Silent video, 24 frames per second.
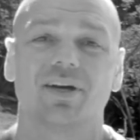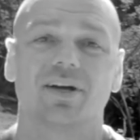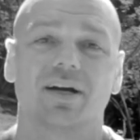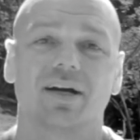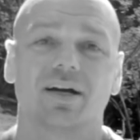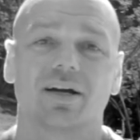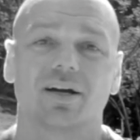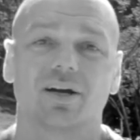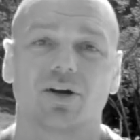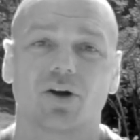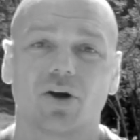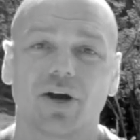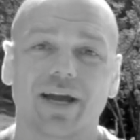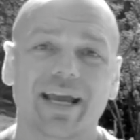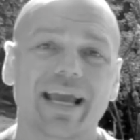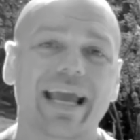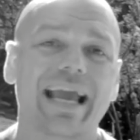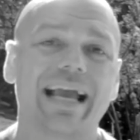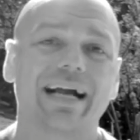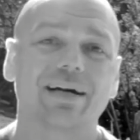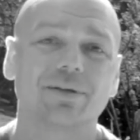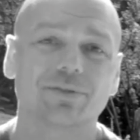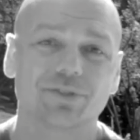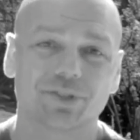Uh, I
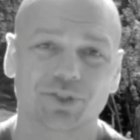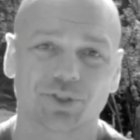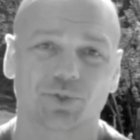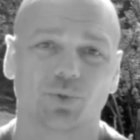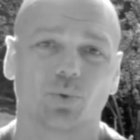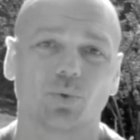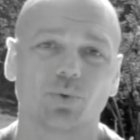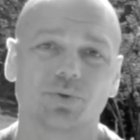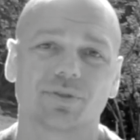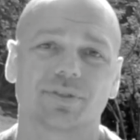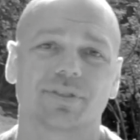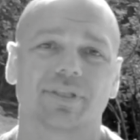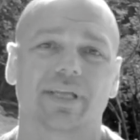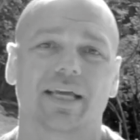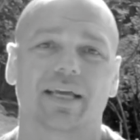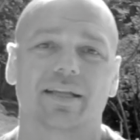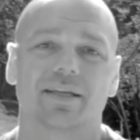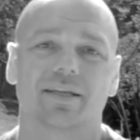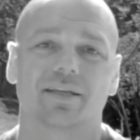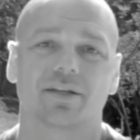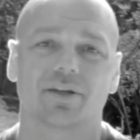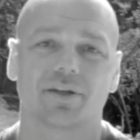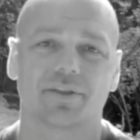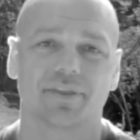outsource
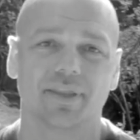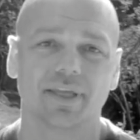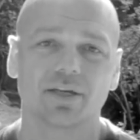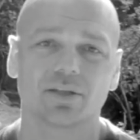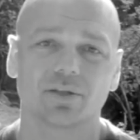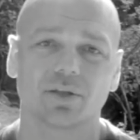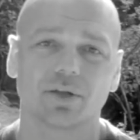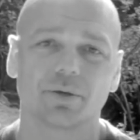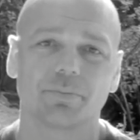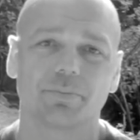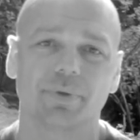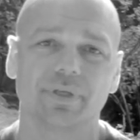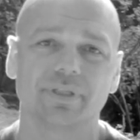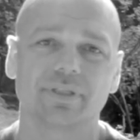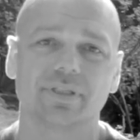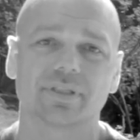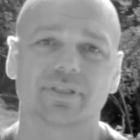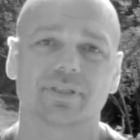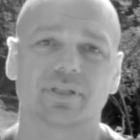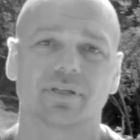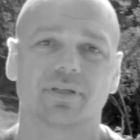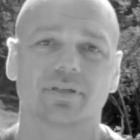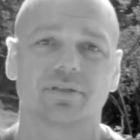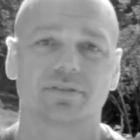that and I think a lot of
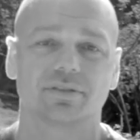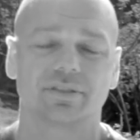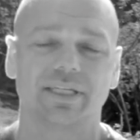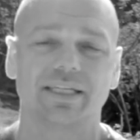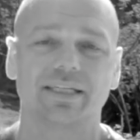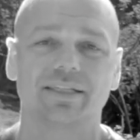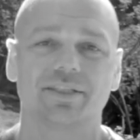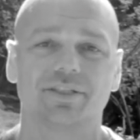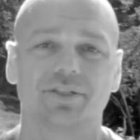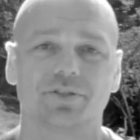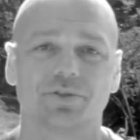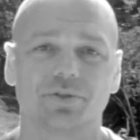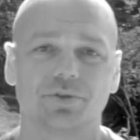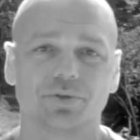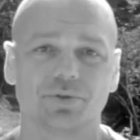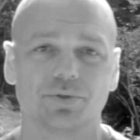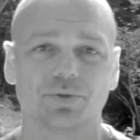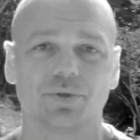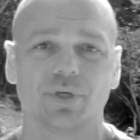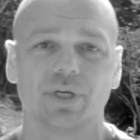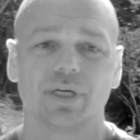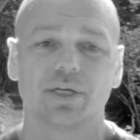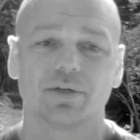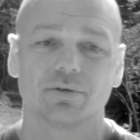business owners need
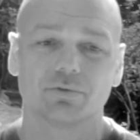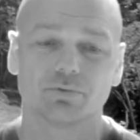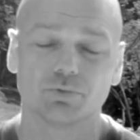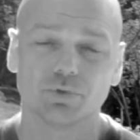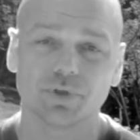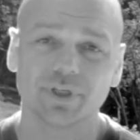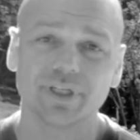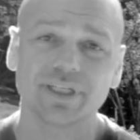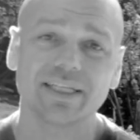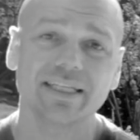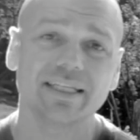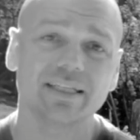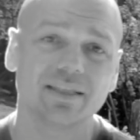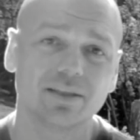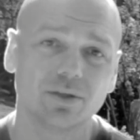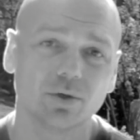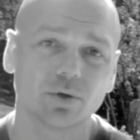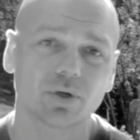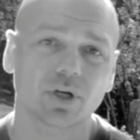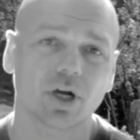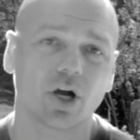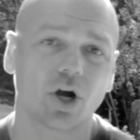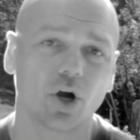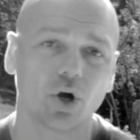to really
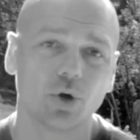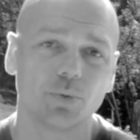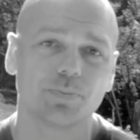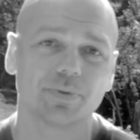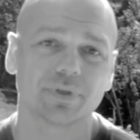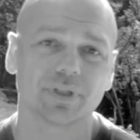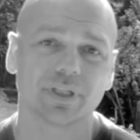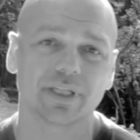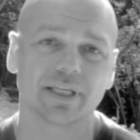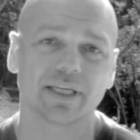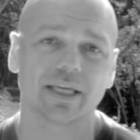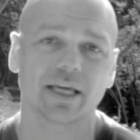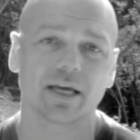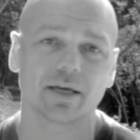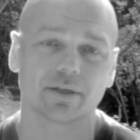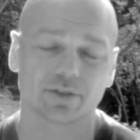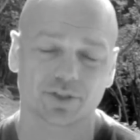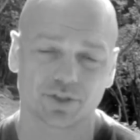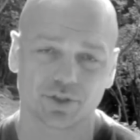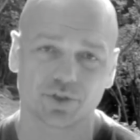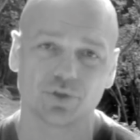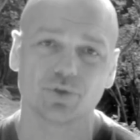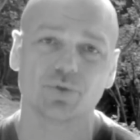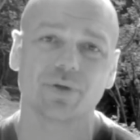look openly
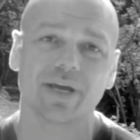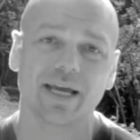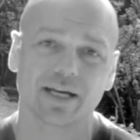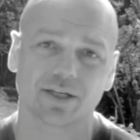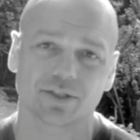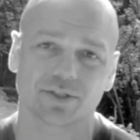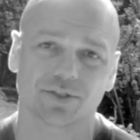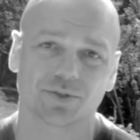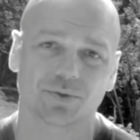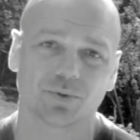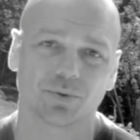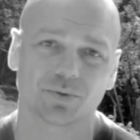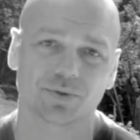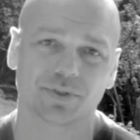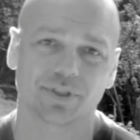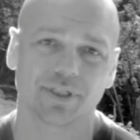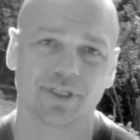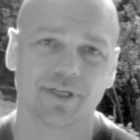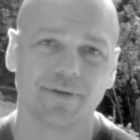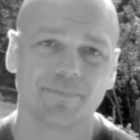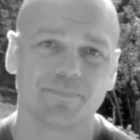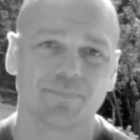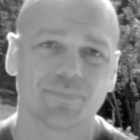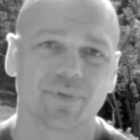to
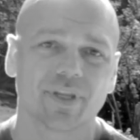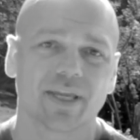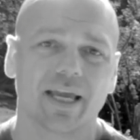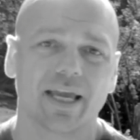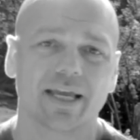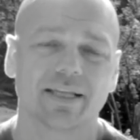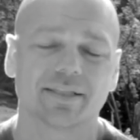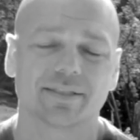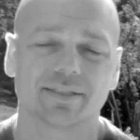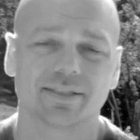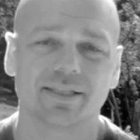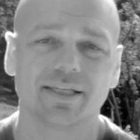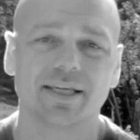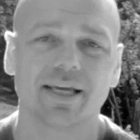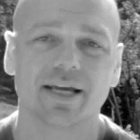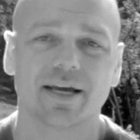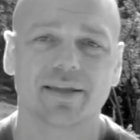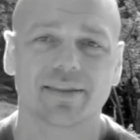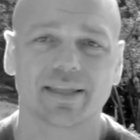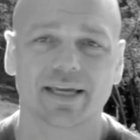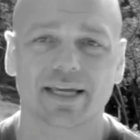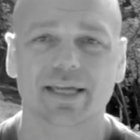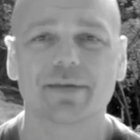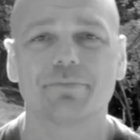outsourcing and see
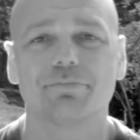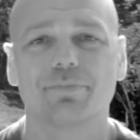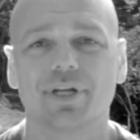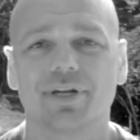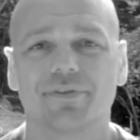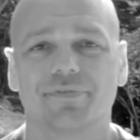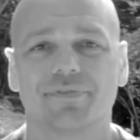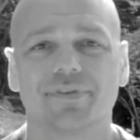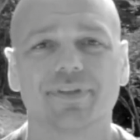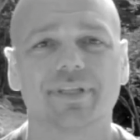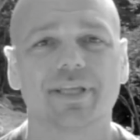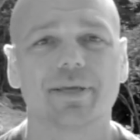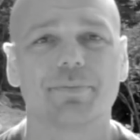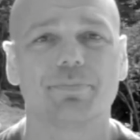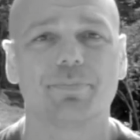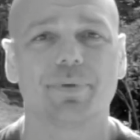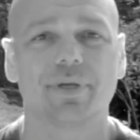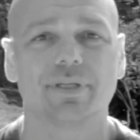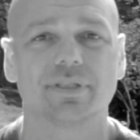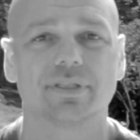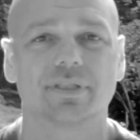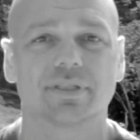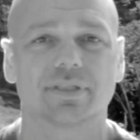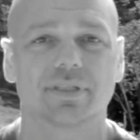how that can benefit their
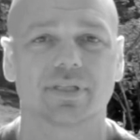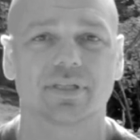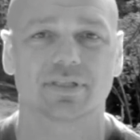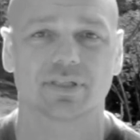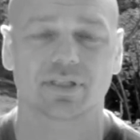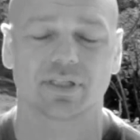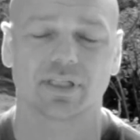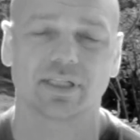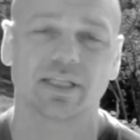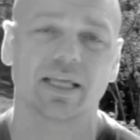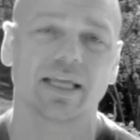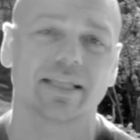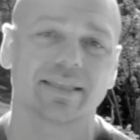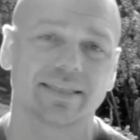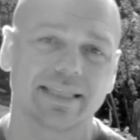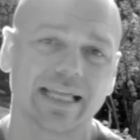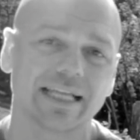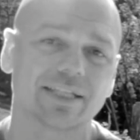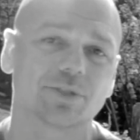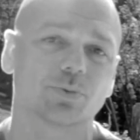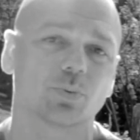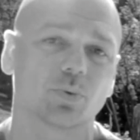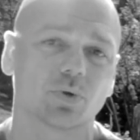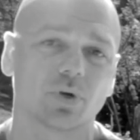businesses and, and
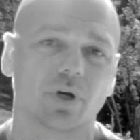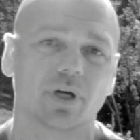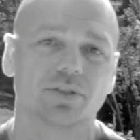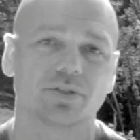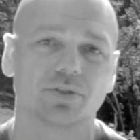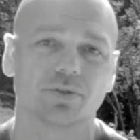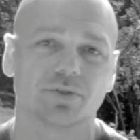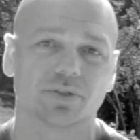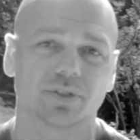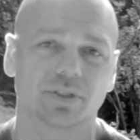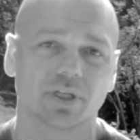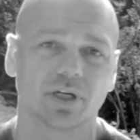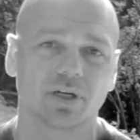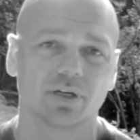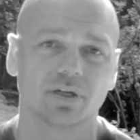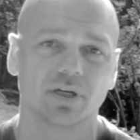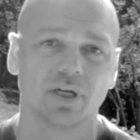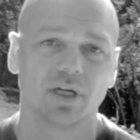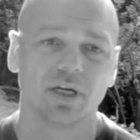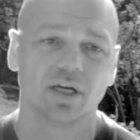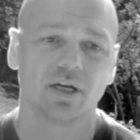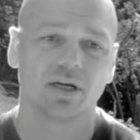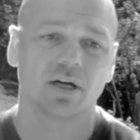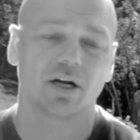that's what I do. So
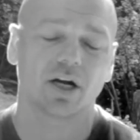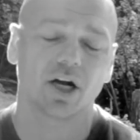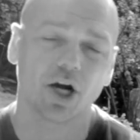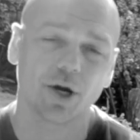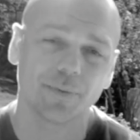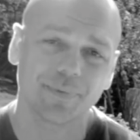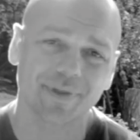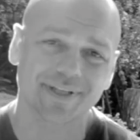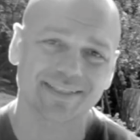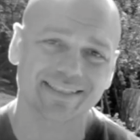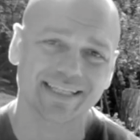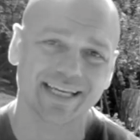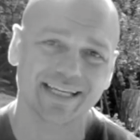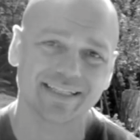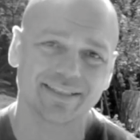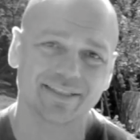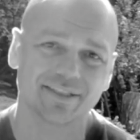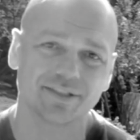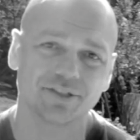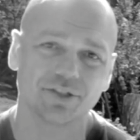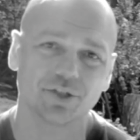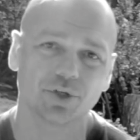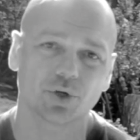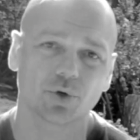I hope that's
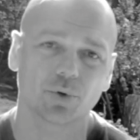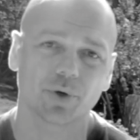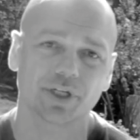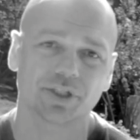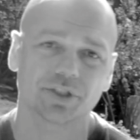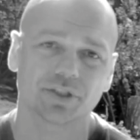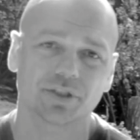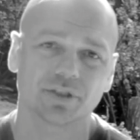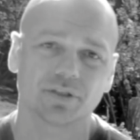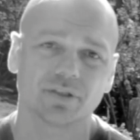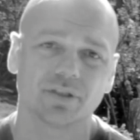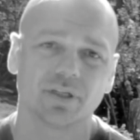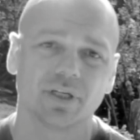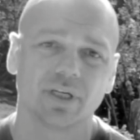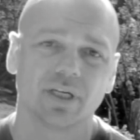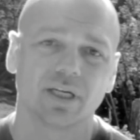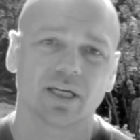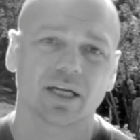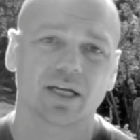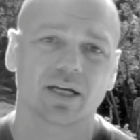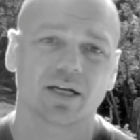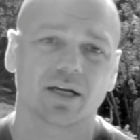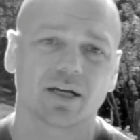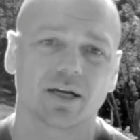answered your question.
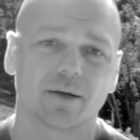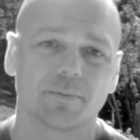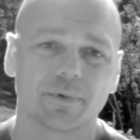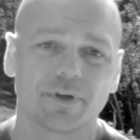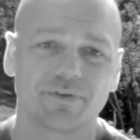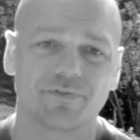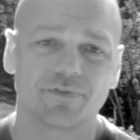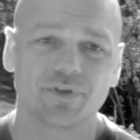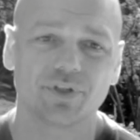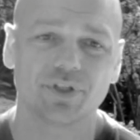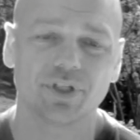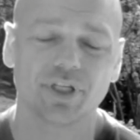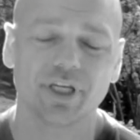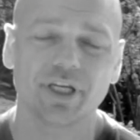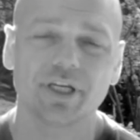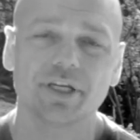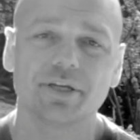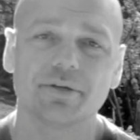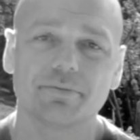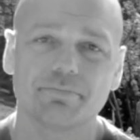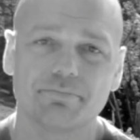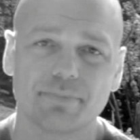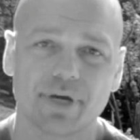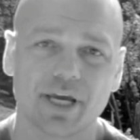Um, if you
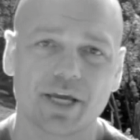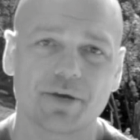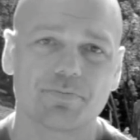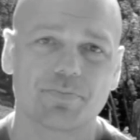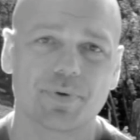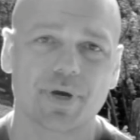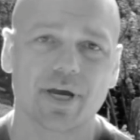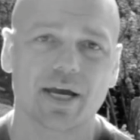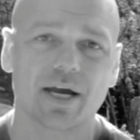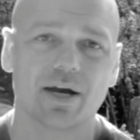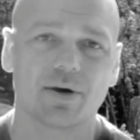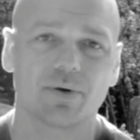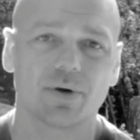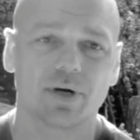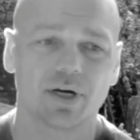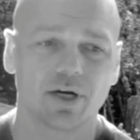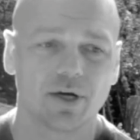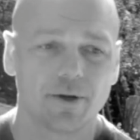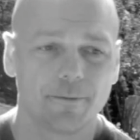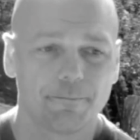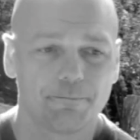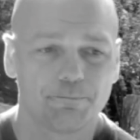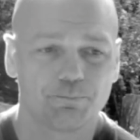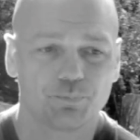need manpower,
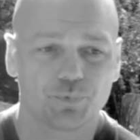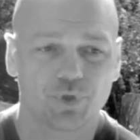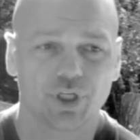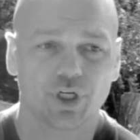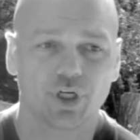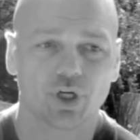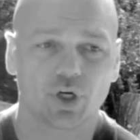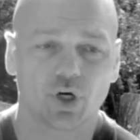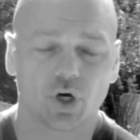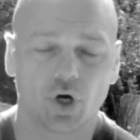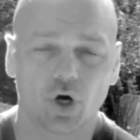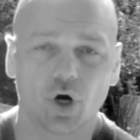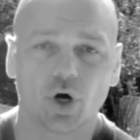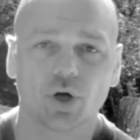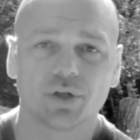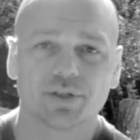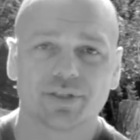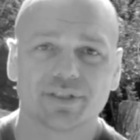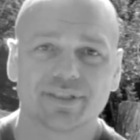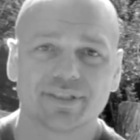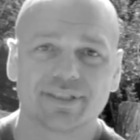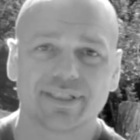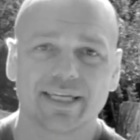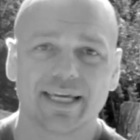you know,
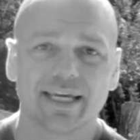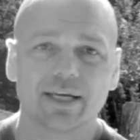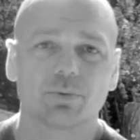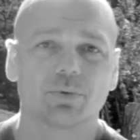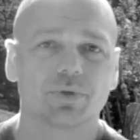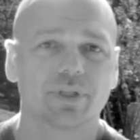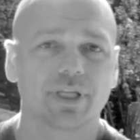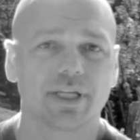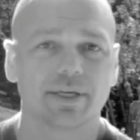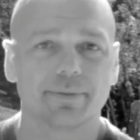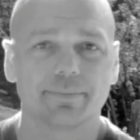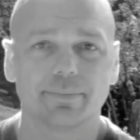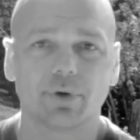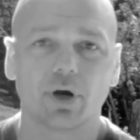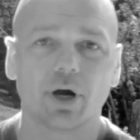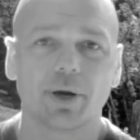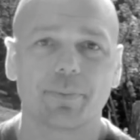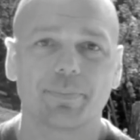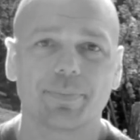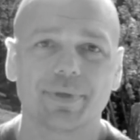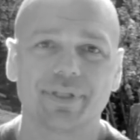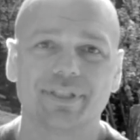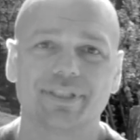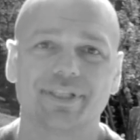on deck, well then it
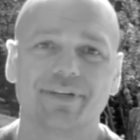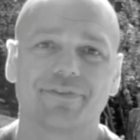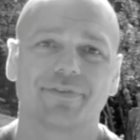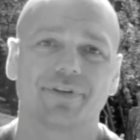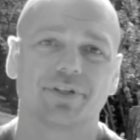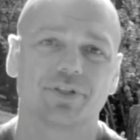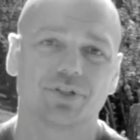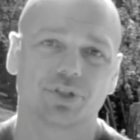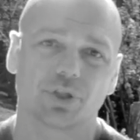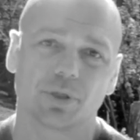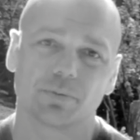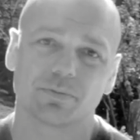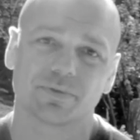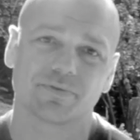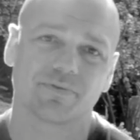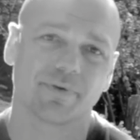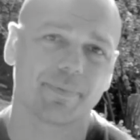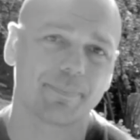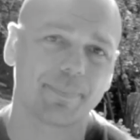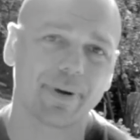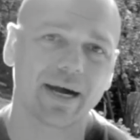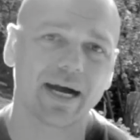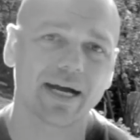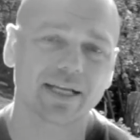might be different in terms of
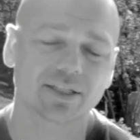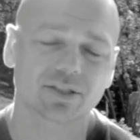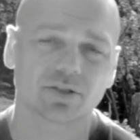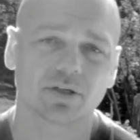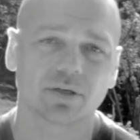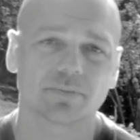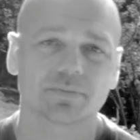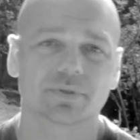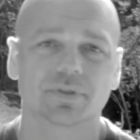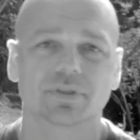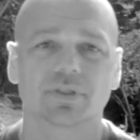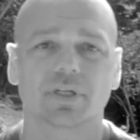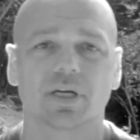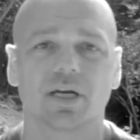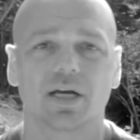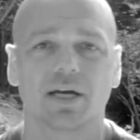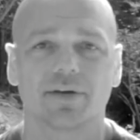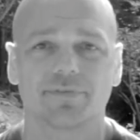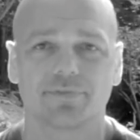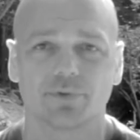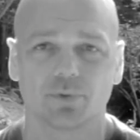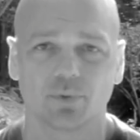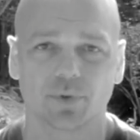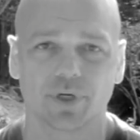a part-time
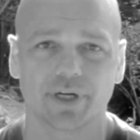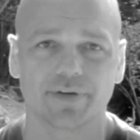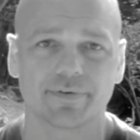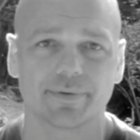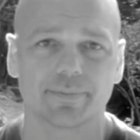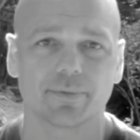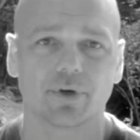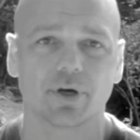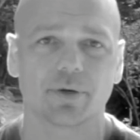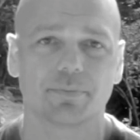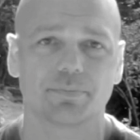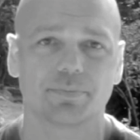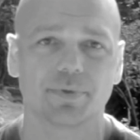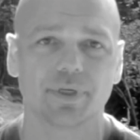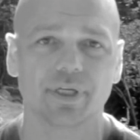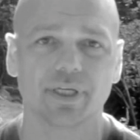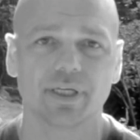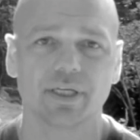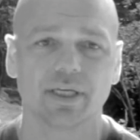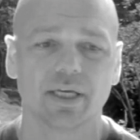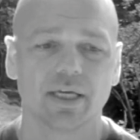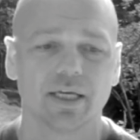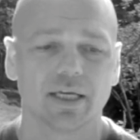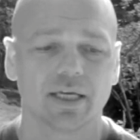staff or whatever it might
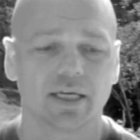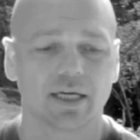be.